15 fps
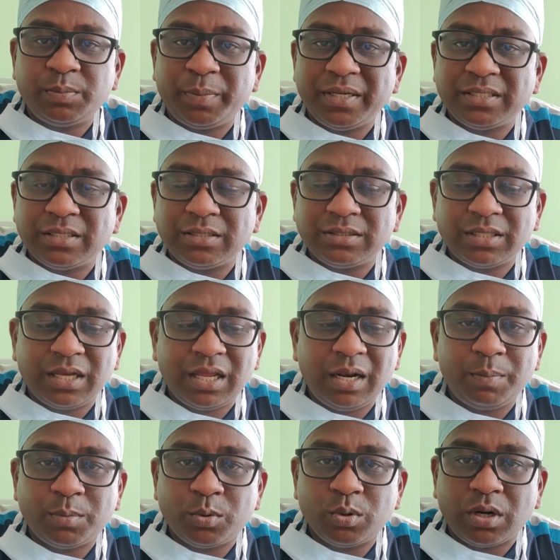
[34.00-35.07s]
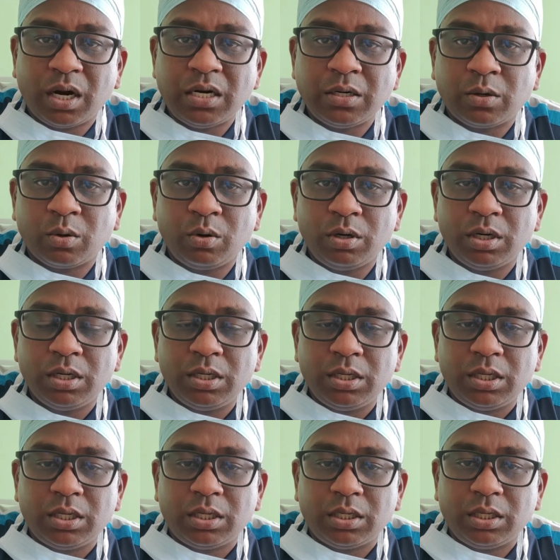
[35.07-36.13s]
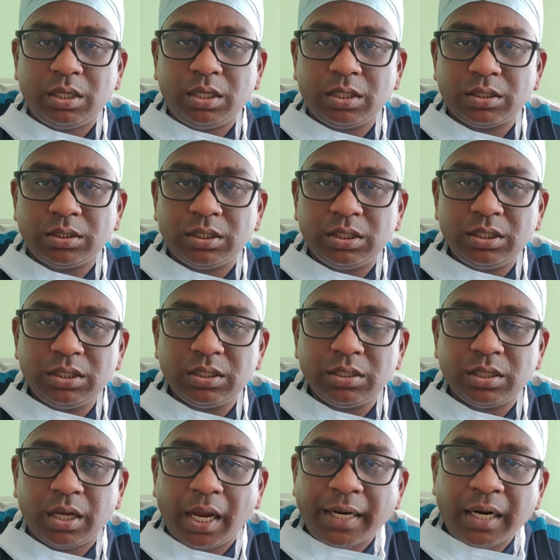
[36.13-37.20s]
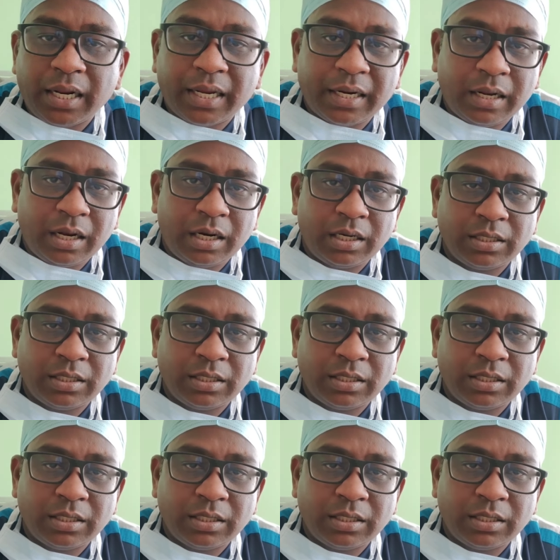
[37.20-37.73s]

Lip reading: sphincters help to control the anal canal.